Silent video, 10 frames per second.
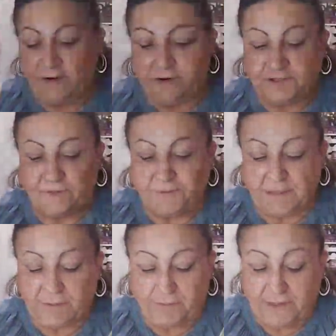don't know, it's
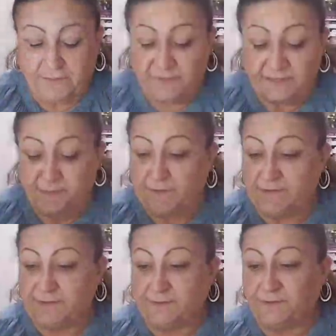something about paper that
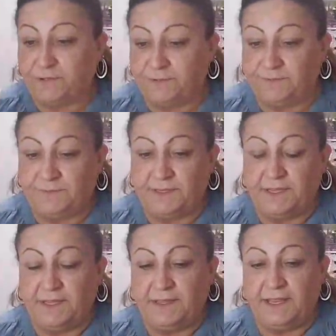smells good.
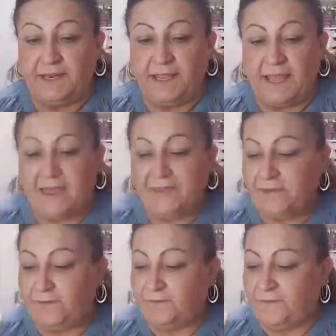Then they have
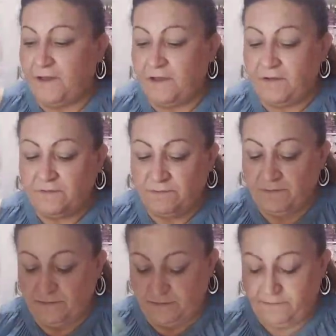the foam